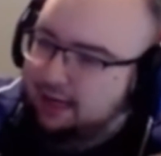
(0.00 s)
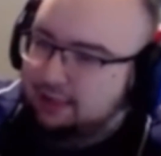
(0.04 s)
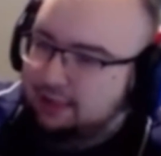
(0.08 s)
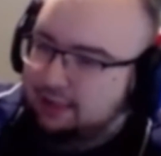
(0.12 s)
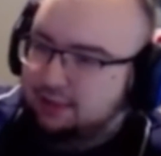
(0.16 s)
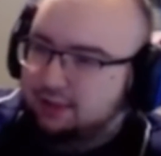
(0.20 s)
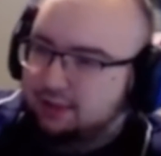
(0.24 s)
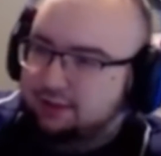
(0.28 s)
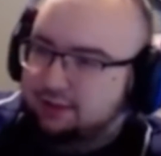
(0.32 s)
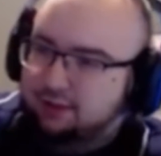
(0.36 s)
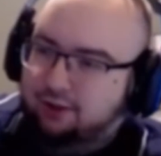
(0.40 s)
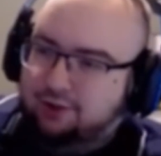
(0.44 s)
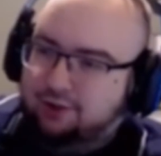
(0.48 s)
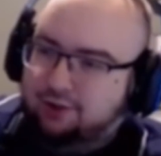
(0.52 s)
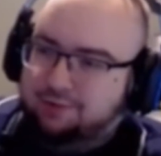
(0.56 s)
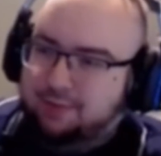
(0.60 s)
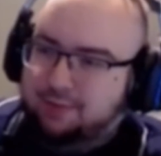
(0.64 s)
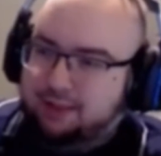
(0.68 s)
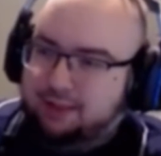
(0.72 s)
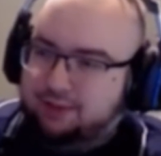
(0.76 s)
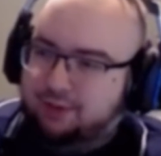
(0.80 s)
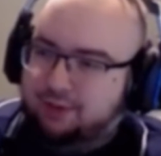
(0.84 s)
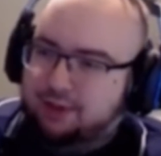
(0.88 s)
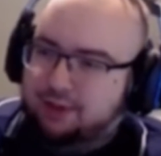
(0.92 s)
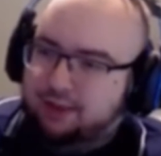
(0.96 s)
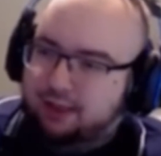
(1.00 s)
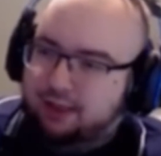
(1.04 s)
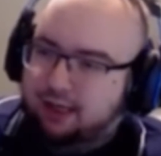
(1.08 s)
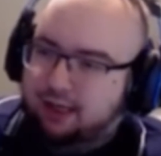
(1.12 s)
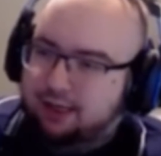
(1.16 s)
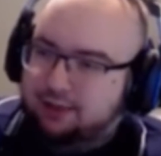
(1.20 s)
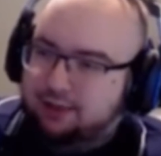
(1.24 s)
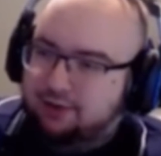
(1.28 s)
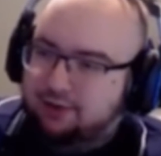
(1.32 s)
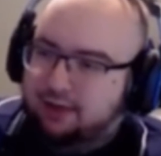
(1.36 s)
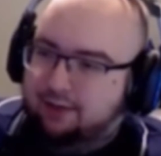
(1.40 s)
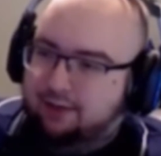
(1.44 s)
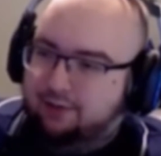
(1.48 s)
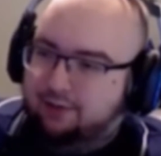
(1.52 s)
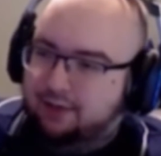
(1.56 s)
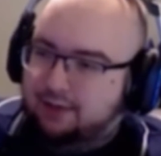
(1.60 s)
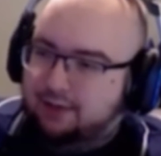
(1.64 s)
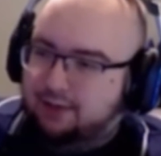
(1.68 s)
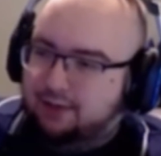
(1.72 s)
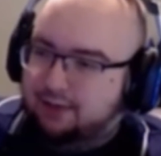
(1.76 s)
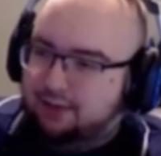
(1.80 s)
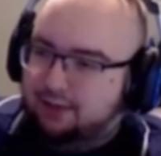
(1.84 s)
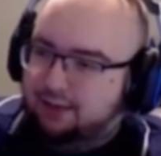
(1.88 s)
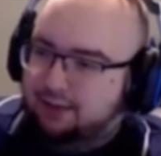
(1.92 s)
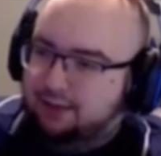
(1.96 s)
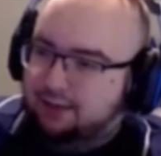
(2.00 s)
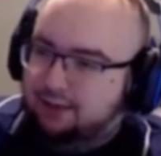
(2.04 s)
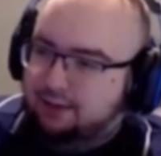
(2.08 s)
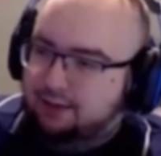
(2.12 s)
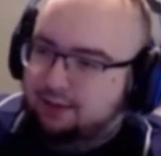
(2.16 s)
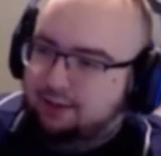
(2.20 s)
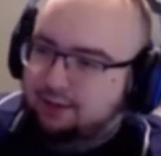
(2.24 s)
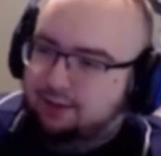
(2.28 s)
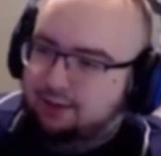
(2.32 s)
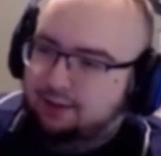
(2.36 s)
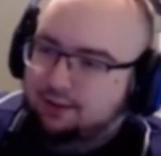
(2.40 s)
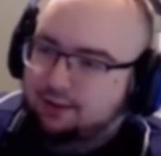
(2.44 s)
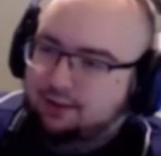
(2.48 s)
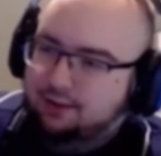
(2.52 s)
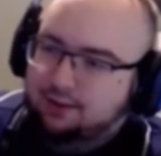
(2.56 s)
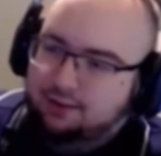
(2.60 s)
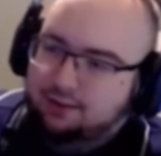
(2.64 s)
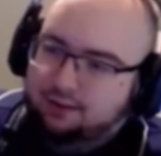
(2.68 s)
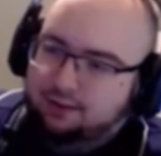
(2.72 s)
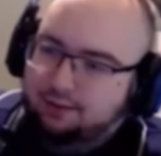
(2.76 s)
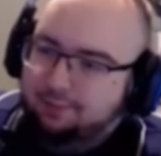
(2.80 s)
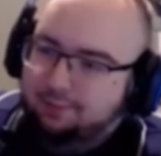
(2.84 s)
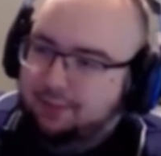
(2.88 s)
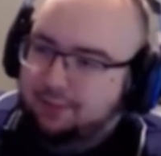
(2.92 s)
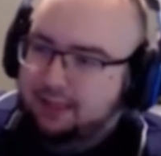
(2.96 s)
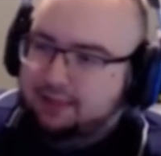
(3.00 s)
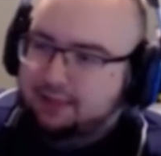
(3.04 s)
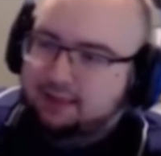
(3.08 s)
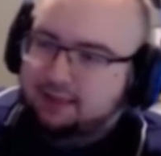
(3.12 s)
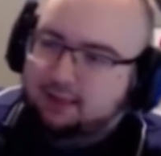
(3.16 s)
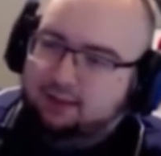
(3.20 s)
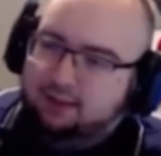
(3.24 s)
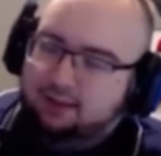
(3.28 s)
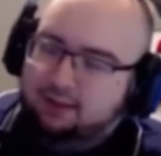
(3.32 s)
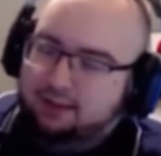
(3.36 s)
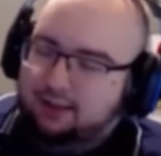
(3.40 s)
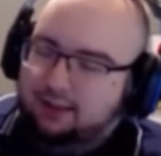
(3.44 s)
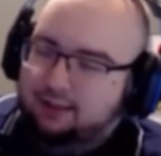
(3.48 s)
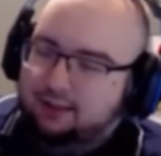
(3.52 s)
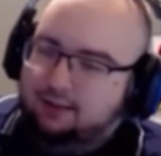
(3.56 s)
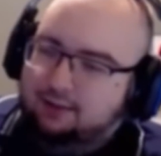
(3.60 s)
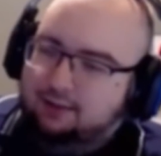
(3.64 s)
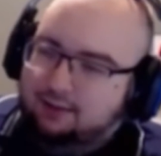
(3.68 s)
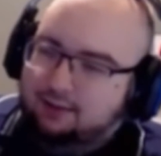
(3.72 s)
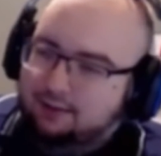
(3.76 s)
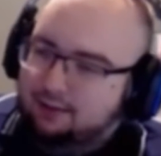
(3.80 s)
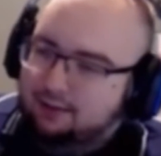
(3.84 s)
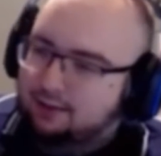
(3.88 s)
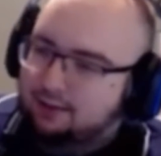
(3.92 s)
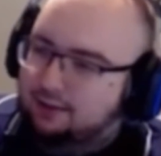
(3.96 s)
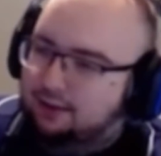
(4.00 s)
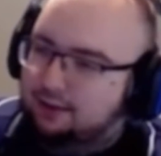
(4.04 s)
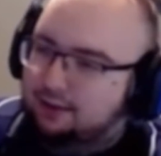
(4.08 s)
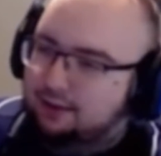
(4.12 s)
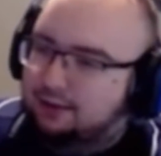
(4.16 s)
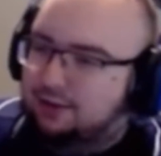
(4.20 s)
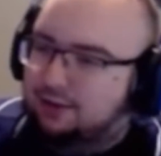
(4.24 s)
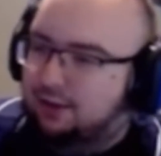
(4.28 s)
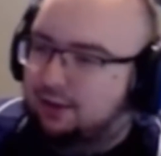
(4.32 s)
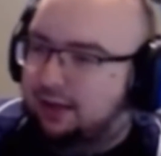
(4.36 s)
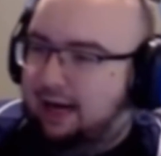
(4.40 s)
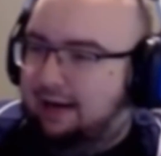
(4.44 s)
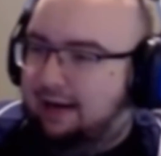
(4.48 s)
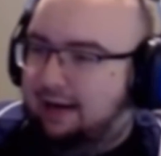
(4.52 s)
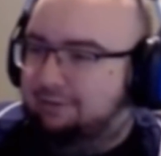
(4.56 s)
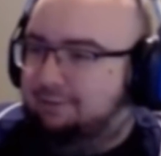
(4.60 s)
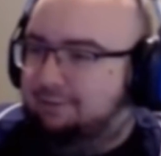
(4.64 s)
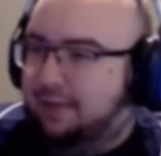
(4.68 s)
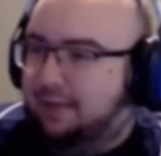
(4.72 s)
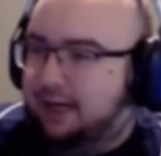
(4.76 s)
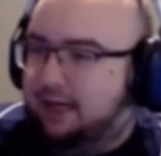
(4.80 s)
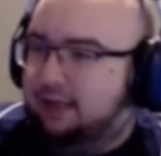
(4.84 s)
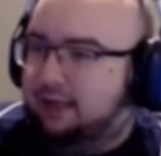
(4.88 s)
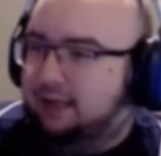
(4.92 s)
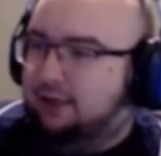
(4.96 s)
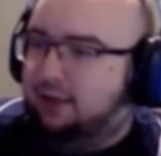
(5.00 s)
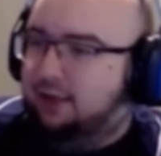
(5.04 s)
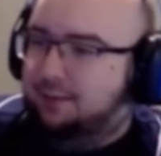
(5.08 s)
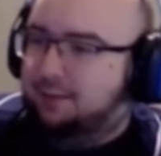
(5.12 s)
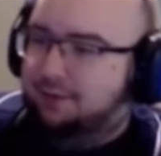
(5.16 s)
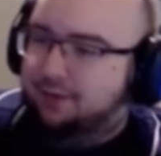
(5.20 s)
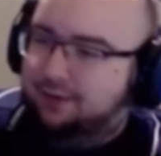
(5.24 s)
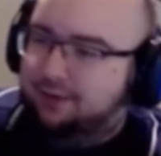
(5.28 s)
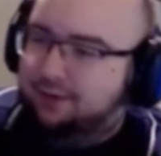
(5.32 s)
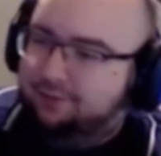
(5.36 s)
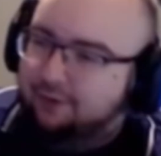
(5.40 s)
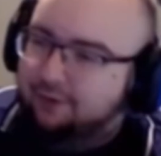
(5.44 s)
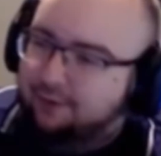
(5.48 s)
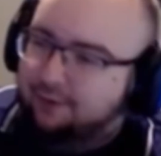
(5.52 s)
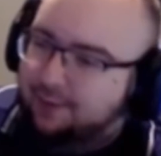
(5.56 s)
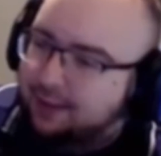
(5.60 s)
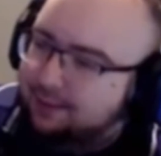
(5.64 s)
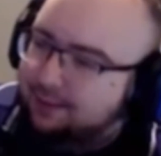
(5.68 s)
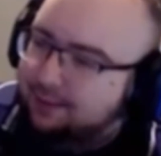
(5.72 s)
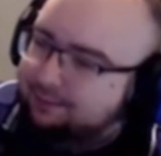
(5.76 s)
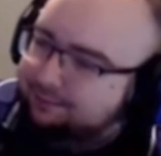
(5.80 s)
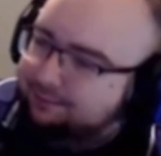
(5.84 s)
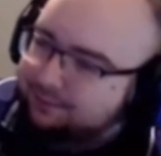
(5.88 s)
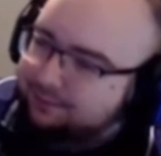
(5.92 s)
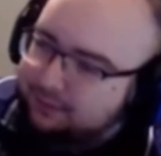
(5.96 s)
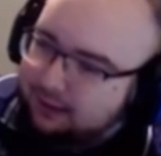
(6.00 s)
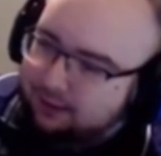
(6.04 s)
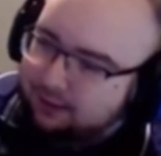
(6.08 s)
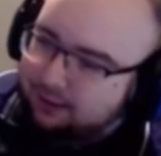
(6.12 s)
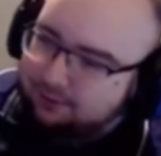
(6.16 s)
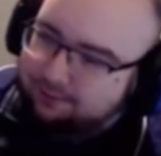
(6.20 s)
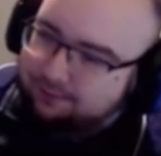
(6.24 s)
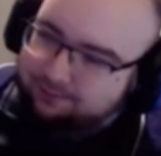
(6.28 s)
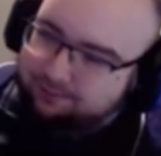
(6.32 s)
had just lost my Twitch contract, which basically took half my income away from me. So